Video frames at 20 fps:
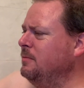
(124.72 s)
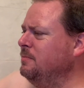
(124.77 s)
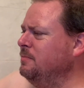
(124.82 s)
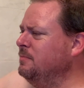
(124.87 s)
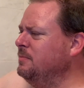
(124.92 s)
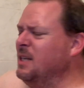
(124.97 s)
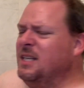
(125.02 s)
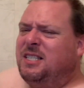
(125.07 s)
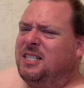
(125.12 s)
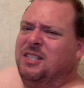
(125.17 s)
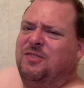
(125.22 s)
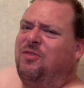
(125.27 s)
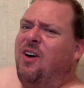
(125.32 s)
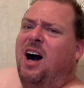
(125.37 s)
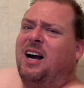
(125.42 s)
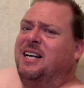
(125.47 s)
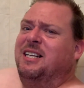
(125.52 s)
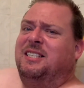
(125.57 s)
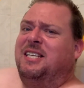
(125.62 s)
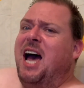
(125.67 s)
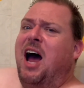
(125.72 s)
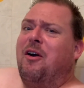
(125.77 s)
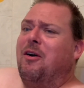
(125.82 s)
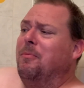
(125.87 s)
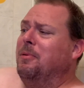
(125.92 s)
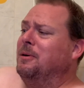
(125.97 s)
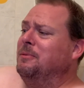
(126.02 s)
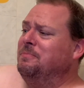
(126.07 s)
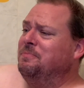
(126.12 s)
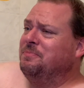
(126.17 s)
This is f***ing
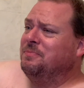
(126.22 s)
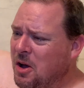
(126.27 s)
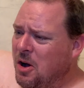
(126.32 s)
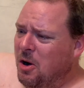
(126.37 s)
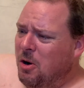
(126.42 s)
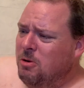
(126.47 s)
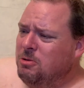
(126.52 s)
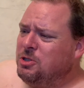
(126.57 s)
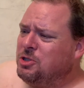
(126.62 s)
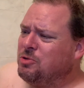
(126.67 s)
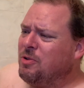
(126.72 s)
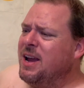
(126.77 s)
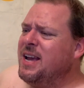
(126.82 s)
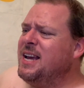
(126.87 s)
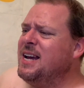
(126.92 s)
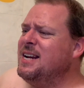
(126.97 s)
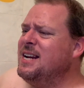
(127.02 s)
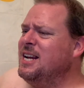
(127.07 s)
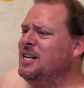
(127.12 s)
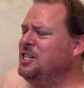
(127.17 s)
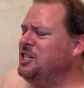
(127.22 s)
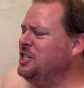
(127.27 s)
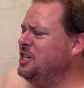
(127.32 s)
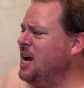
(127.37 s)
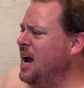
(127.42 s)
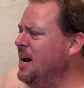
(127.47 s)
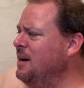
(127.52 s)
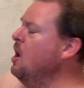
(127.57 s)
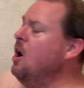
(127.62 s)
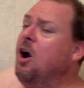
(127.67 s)
terrible. Who's drinking this?
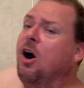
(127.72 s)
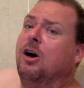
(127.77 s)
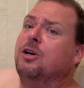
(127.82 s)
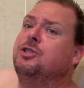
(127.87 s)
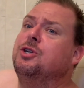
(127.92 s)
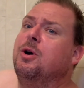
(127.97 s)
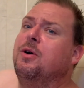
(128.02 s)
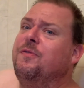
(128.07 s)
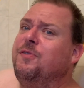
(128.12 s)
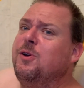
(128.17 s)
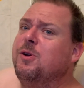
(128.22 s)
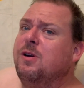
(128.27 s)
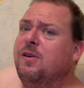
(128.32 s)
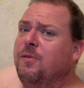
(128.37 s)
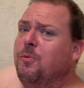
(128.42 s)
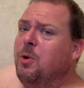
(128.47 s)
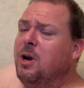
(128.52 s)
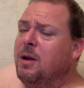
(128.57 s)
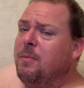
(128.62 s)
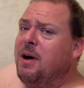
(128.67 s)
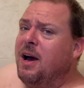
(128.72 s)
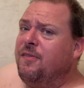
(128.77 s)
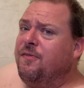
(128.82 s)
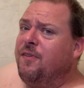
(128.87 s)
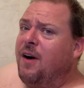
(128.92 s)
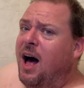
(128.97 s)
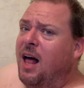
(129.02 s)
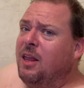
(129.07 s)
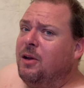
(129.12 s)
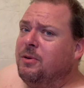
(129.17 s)
Also, if you're one of my
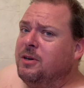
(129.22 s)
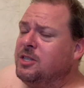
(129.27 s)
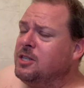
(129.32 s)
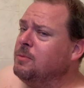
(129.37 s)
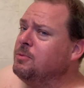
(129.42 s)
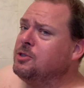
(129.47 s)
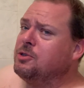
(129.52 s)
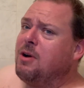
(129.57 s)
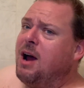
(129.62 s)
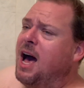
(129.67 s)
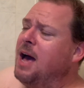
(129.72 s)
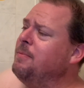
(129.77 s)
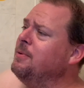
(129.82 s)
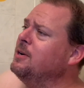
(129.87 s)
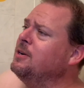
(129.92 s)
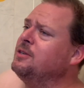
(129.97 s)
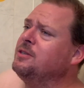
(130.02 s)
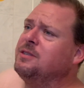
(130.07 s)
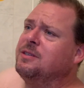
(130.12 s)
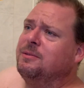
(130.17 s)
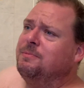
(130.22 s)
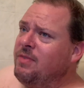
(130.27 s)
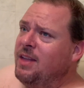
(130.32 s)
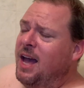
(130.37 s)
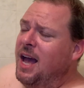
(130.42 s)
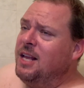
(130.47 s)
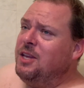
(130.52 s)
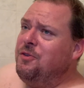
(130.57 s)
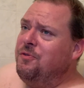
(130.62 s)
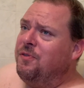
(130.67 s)
followers, subscribers,
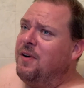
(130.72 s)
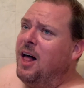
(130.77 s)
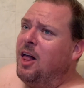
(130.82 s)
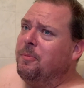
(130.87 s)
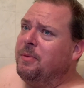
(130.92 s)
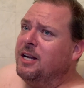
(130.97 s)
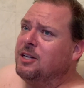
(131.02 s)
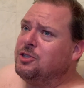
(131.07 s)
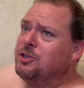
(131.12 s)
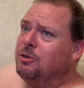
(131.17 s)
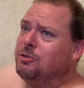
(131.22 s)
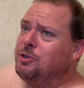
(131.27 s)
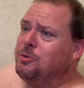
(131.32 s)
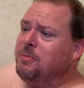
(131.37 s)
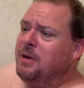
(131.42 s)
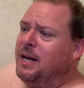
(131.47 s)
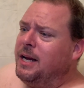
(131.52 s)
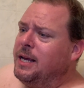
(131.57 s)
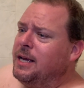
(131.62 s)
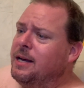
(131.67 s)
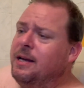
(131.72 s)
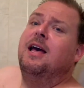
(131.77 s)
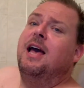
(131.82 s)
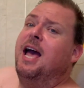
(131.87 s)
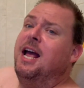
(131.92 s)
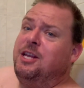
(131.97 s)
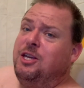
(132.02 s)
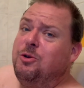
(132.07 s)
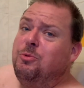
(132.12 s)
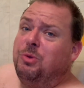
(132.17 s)
and you follow me on social media,
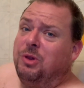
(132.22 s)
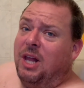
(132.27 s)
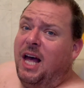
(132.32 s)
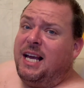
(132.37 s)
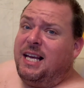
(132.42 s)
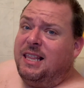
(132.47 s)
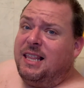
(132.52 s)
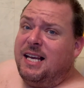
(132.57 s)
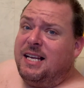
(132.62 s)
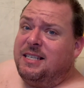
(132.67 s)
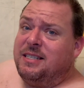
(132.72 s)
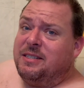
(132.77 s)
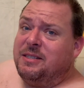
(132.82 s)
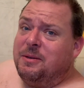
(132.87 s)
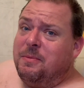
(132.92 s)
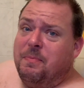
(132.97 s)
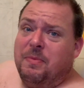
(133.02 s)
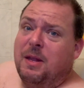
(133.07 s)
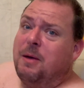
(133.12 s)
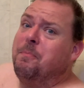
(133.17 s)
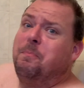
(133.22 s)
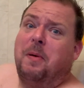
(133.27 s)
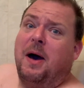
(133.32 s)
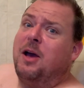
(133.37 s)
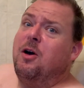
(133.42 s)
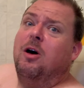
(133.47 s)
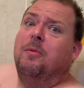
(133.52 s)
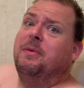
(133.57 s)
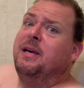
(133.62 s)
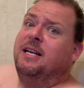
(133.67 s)
and you like this, by
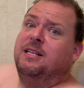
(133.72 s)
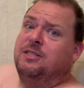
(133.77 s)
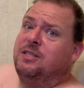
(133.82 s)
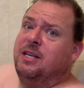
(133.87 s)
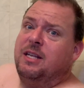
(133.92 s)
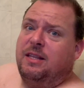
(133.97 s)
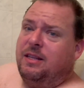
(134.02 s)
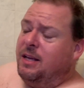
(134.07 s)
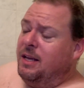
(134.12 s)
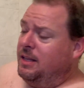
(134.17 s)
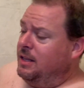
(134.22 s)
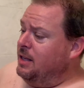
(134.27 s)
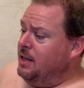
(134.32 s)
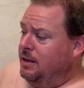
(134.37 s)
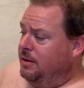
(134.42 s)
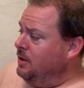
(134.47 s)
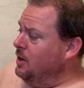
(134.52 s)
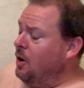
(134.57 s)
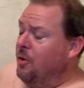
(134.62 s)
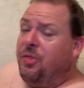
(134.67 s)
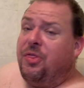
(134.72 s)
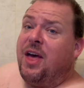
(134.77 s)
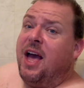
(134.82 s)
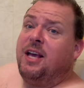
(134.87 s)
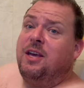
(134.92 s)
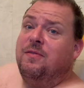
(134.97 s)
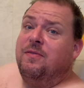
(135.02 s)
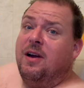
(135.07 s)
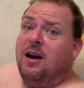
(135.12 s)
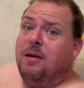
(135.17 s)
all means, you know,
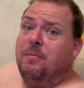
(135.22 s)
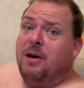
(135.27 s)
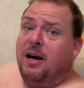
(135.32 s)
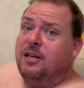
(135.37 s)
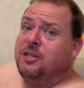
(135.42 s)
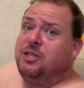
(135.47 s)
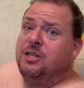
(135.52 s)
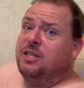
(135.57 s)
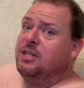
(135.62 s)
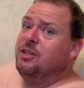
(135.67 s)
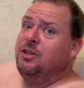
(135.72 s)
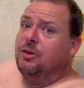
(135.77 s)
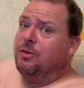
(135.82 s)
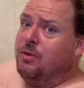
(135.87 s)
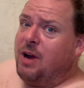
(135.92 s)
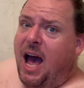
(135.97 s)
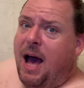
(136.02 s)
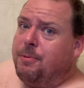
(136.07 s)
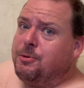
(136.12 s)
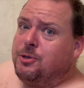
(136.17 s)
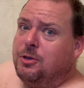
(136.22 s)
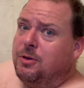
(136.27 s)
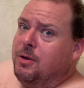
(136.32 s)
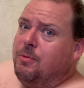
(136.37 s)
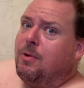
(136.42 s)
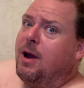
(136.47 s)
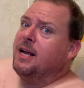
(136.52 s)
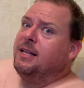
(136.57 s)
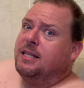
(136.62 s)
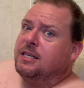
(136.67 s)
thank you very much. You're
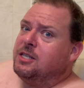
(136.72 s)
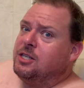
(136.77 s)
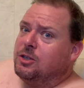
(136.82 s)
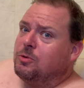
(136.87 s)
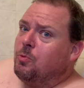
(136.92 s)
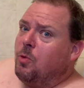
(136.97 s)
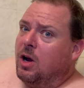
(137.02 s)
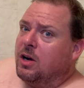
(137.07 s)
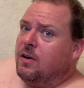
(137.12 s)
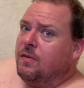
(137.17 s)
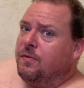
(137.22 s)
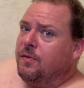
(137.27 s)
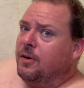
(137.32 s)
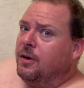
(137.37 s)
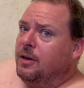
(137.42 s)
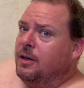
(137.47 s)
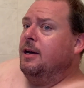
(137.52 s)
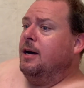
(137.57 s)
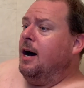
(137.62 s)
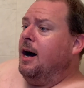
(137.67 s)
absolutely right. This is wonderful.